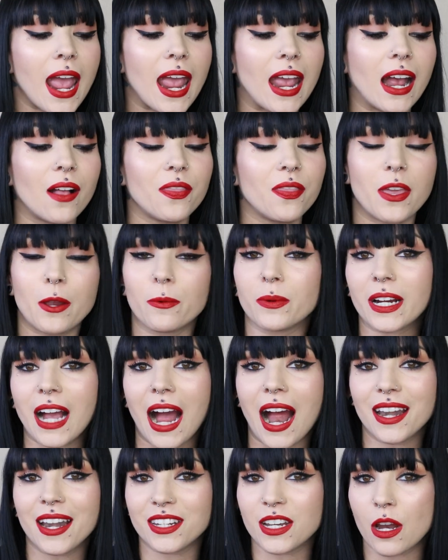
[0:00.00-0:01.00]
and they were
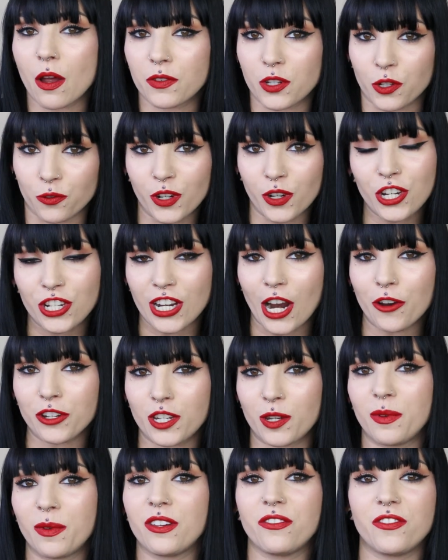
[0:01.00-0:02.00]
kind enough to reach
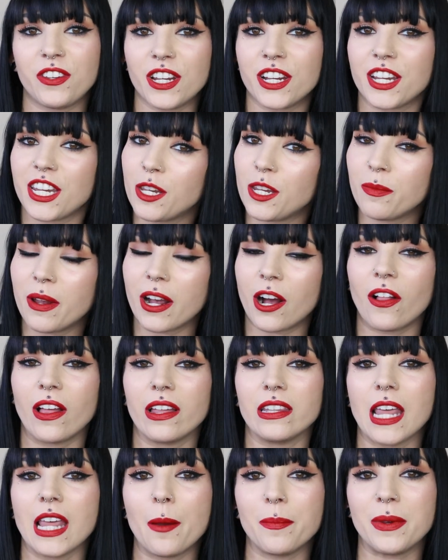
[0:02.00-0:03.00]
out to me via email
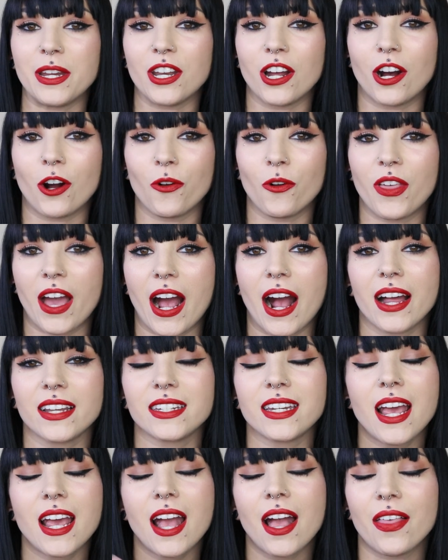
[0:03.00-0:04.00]
and let me know
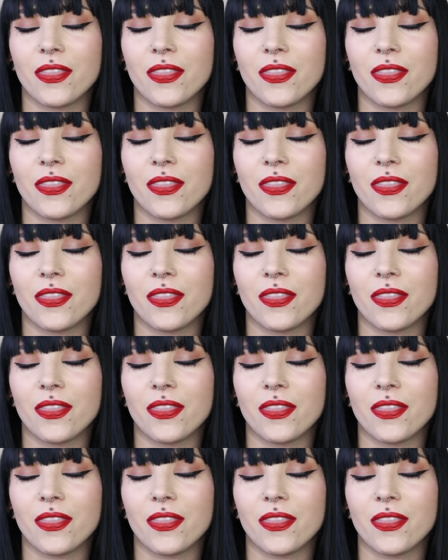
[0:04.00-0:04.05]
that